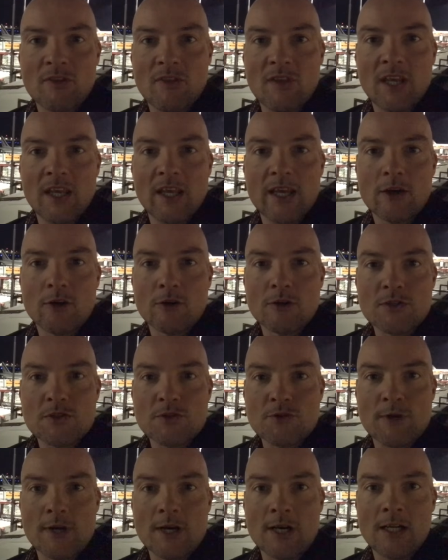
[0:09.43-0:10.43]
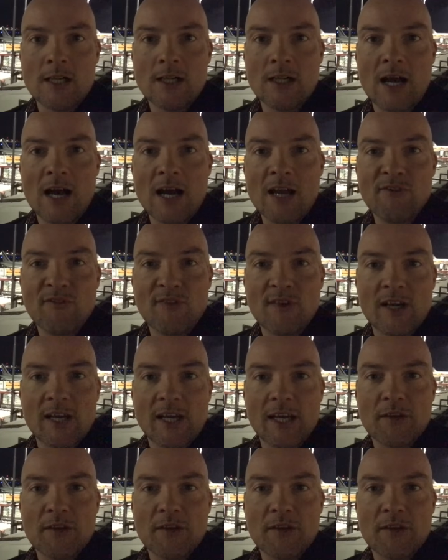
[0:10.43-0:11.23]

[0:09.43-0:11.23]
the Air Austral Hi-Fly